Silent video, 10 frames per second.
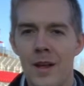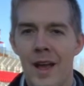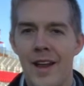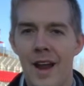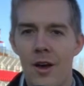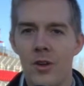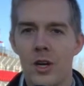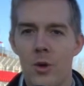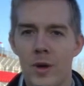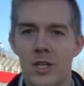and now they're
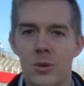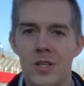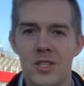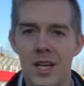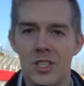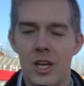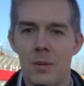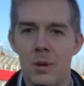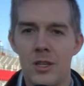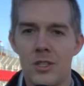going to a state
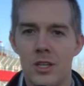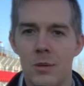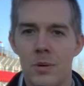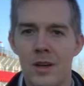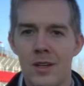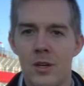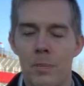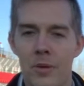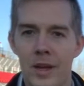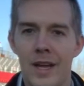championship to
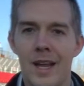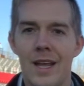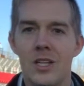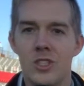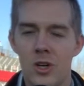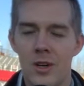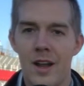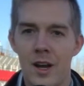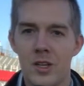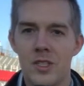play in
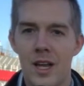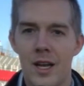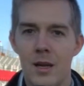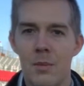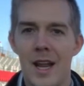Jordan-Hare Stadium,